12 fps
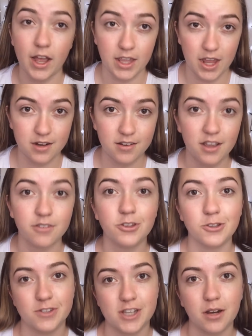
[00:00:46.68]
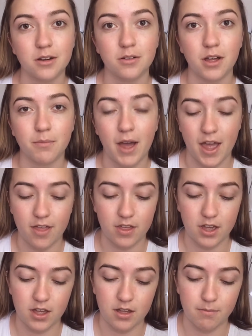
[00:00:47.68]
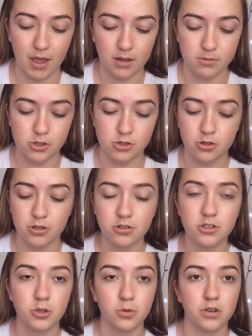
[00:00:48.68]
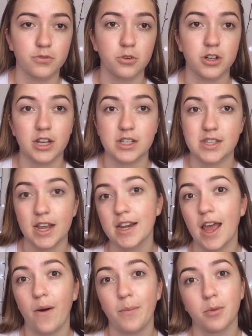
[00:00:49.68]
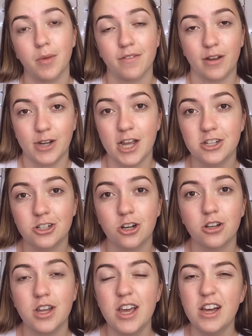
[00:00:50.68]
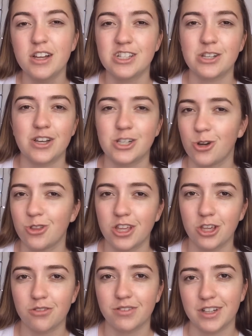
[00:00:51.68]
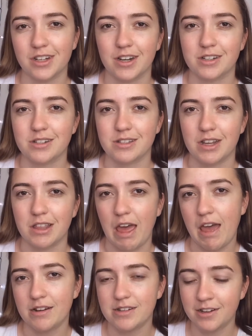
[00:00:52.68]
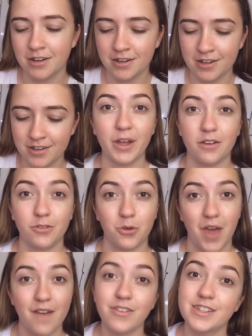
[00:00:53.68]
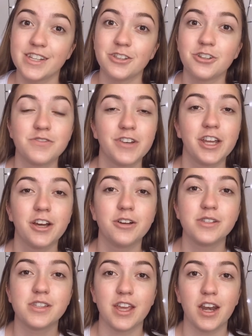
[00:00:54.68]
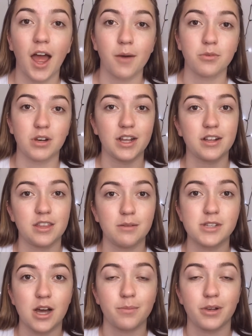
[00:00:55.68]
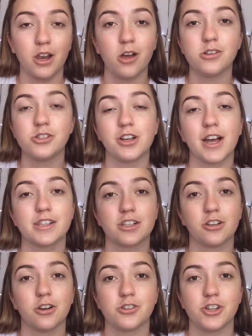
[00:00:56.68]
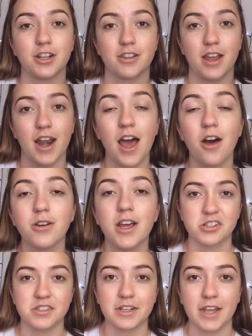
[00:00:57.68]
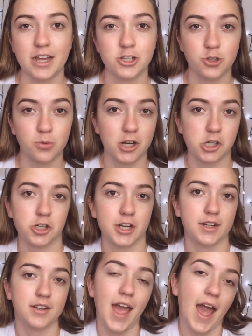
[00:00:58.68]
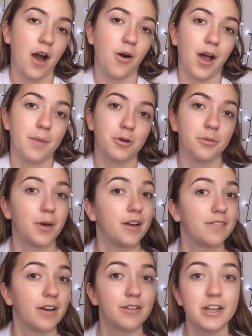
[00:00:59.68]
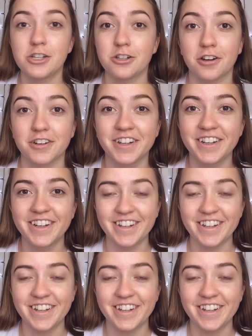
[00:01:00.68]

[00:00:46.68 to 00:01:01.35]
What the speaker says: Again, if you've seen my other makeup tutorials, you would have already seen how I put my foundation on, so I don't think you really need to see that. But if you haven't seen those videos, then I will link them down below so you guys can go check that out, just in case you're wondering how I put my foundation on.